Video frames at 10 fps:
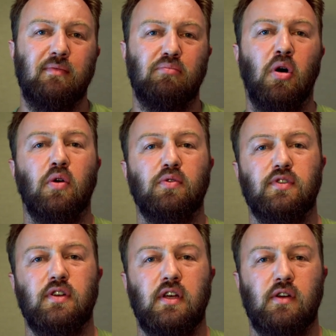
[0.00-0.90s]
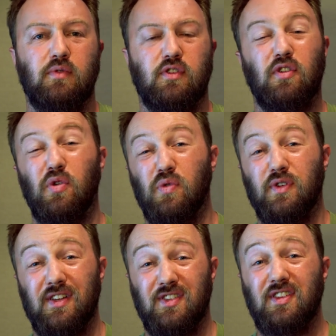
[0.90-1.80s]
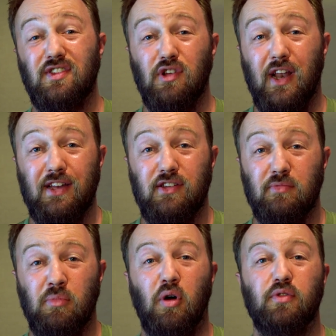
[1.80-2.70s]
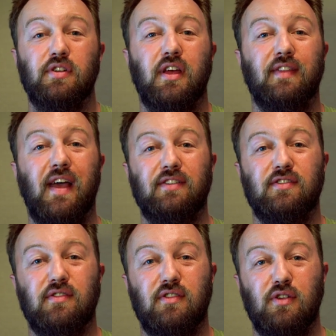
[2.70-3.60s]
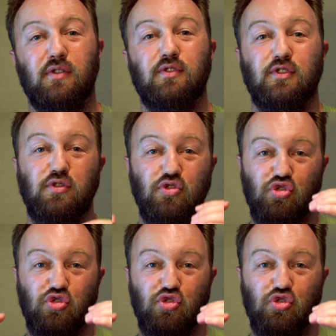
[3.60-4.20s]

malt which is called acidulated malt and that's used to